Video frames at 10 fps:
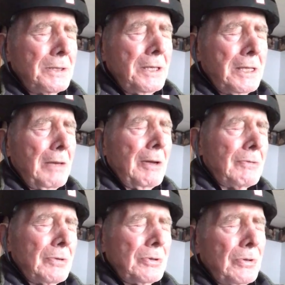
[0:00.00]
He came
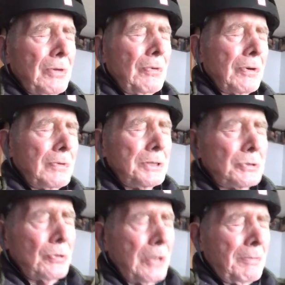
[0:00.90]
after the dirty work. We
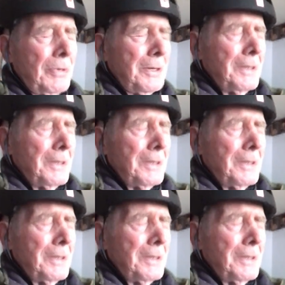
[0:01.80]
screwed up.